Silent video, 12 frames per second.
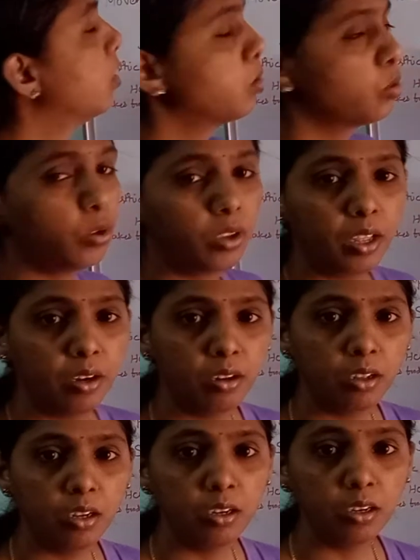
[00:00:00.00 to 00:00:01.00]
So you can
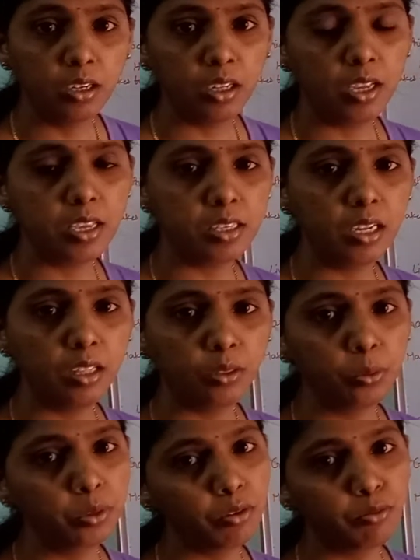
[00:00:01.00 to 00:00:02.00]
learn easily
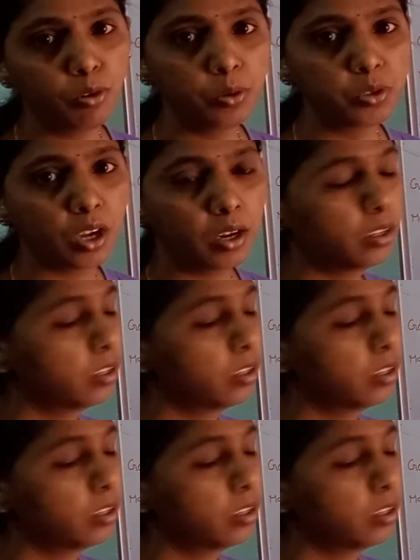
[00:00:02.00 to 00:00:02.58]
through the flow chart.